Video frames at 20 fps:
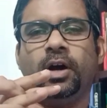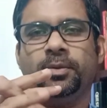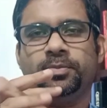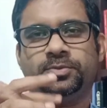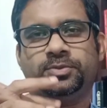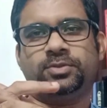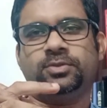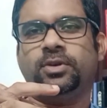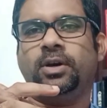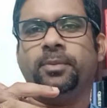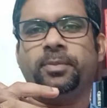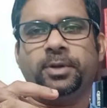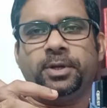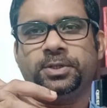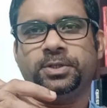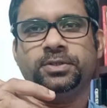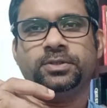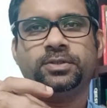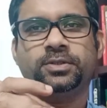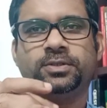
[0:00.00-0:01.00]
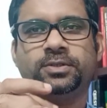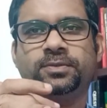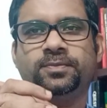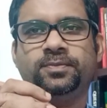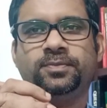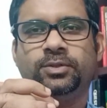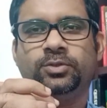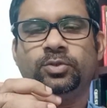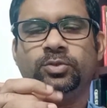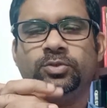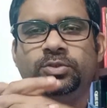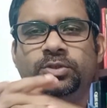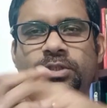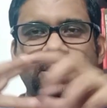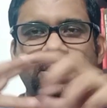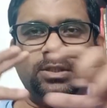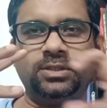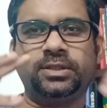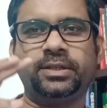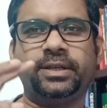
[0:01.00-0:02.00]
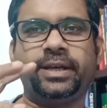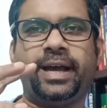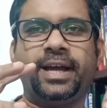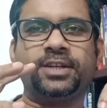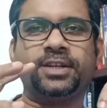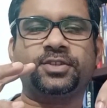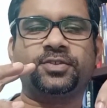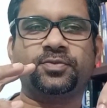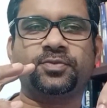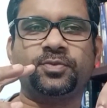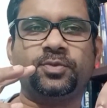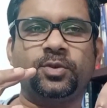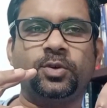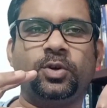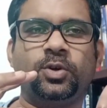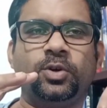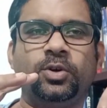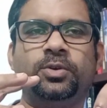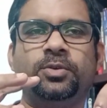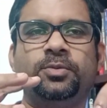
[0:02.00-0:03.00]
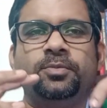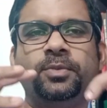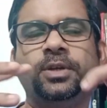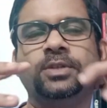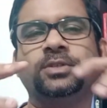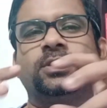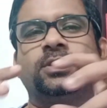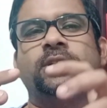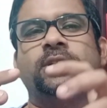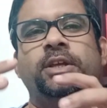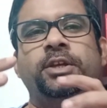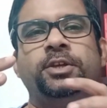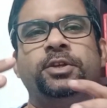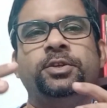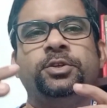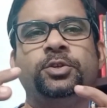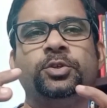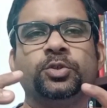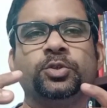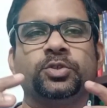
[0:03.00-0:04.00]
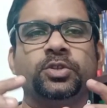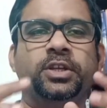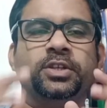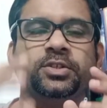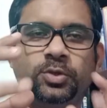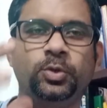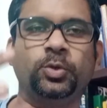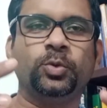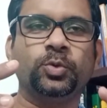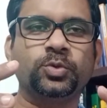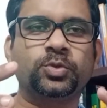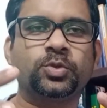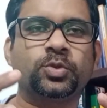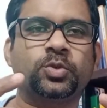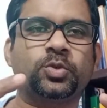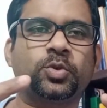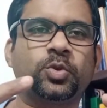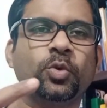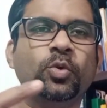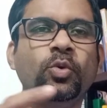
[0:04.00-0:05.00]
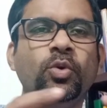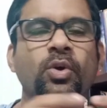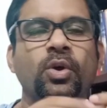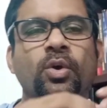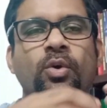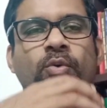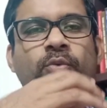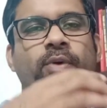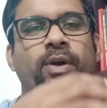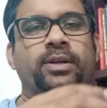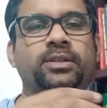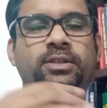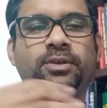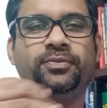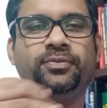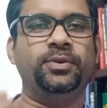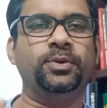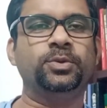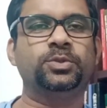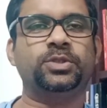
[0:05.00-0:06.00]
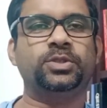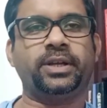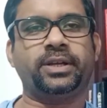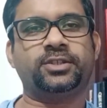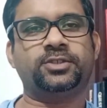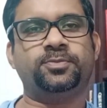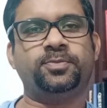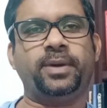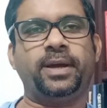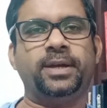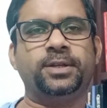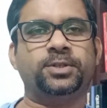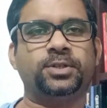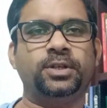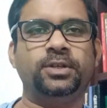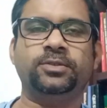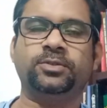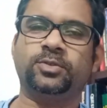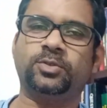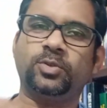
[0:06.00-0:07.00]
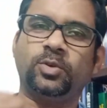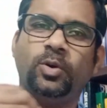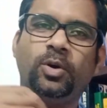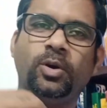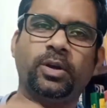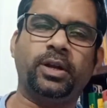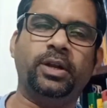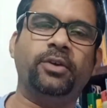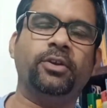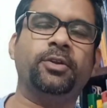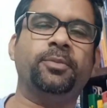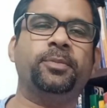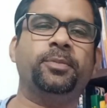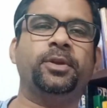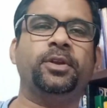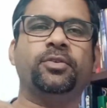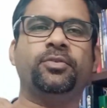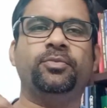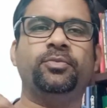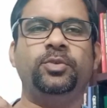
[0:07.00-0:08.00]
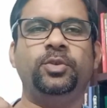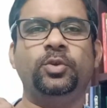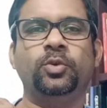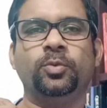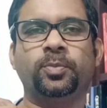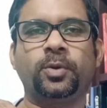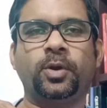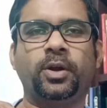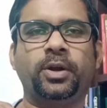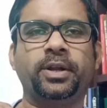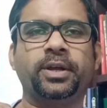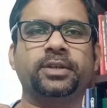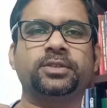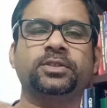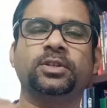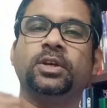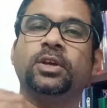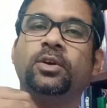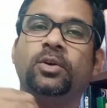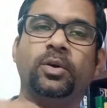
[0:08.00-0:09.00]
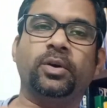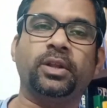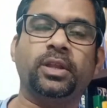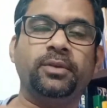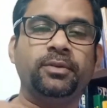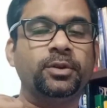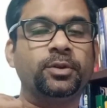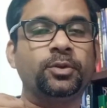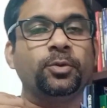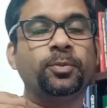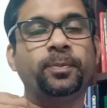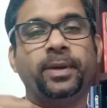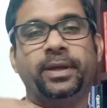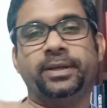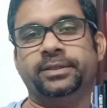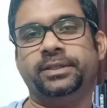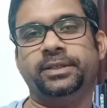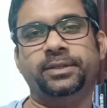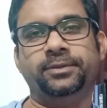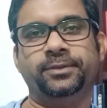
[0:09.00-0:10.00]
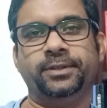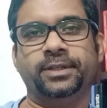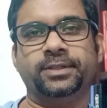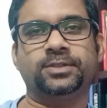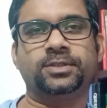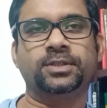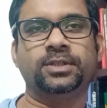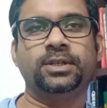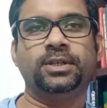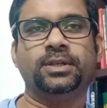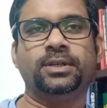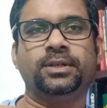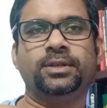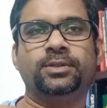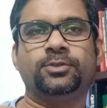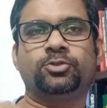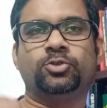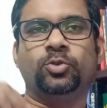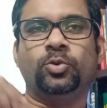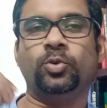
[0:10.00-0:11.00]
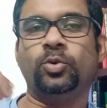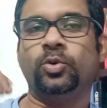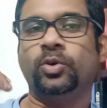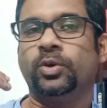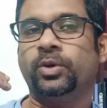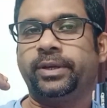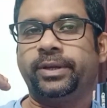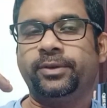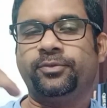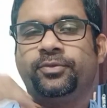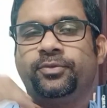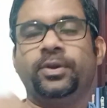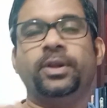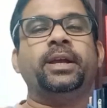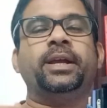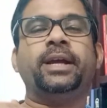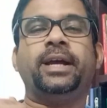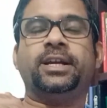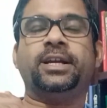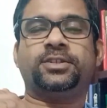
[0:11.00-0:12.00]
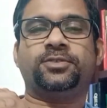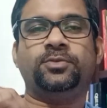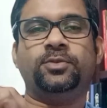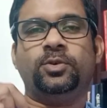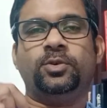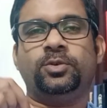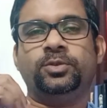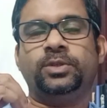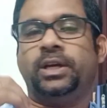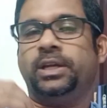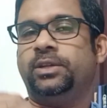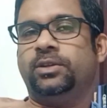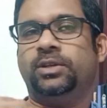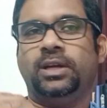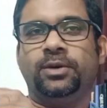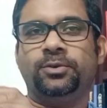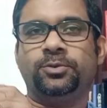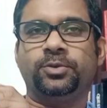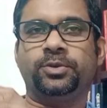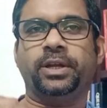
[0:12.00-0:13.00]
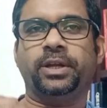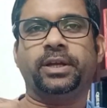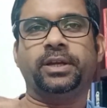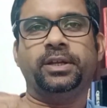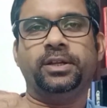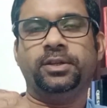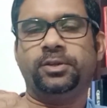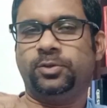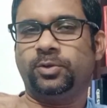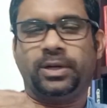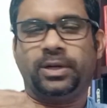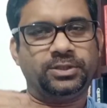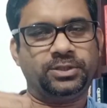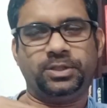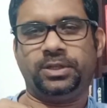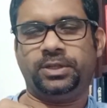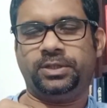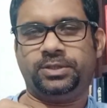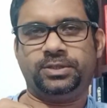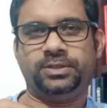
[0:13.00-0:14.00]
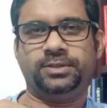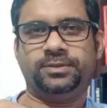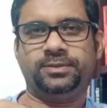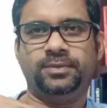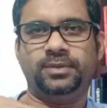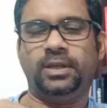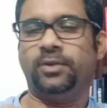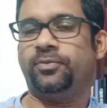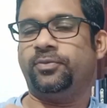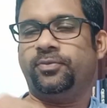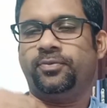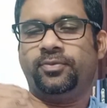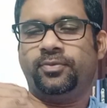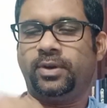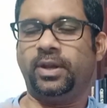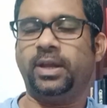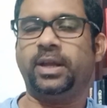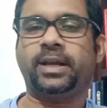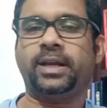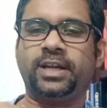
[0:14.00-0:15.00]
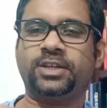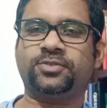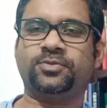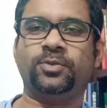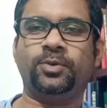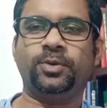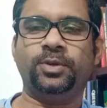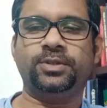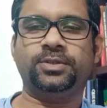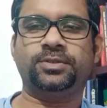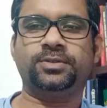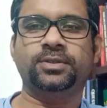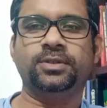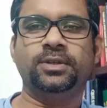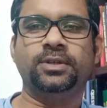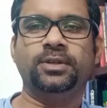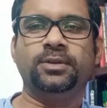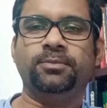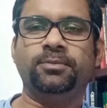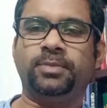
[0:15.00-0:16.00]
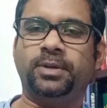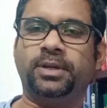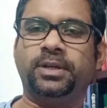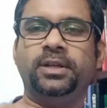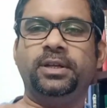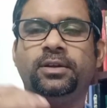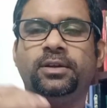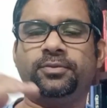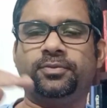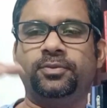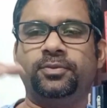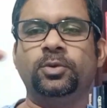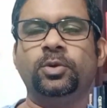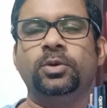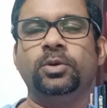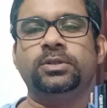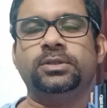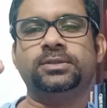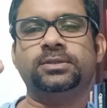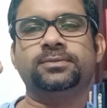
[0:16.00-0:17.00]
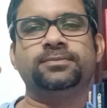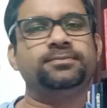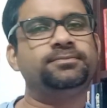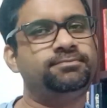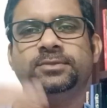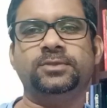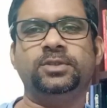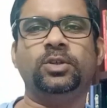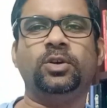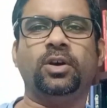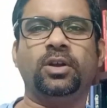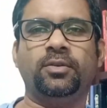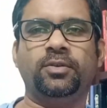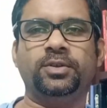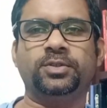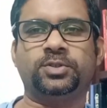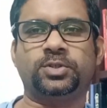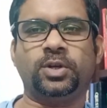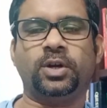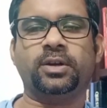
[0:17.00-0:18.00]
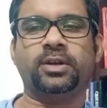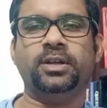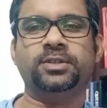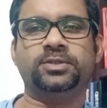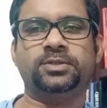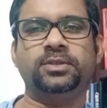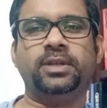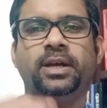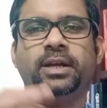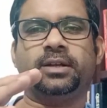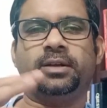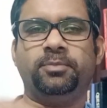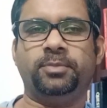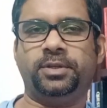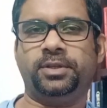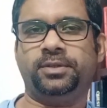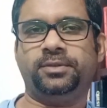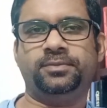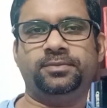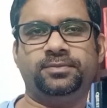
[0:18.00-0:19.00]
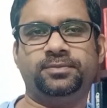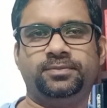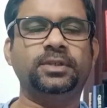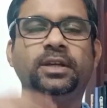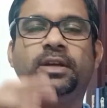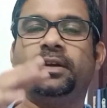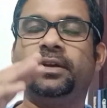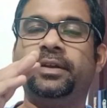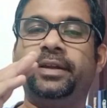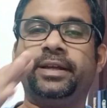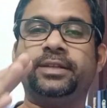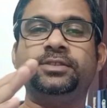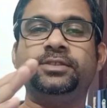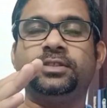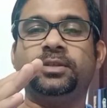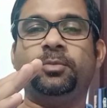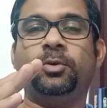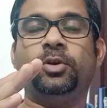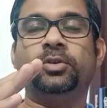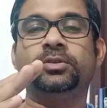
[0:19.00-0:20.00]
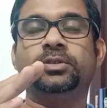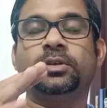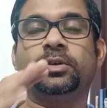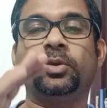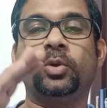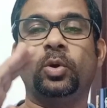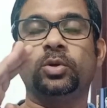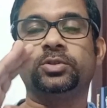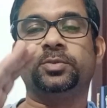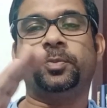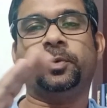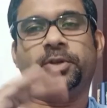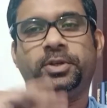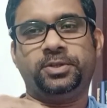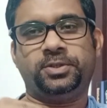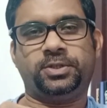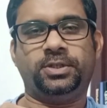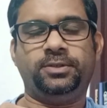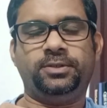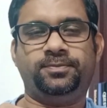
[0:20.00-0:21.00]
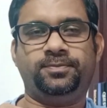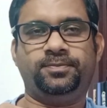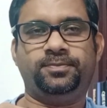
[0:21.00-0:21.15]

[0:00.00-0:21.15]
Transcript: operations. So this cash flow basically is used to fund the future expansions or development of new products or even to pay the dividends. So free cash flow that you have to take it into consideration. If free cash flow is pretty enough good, you always shortlist that company. Next is about the growth potential.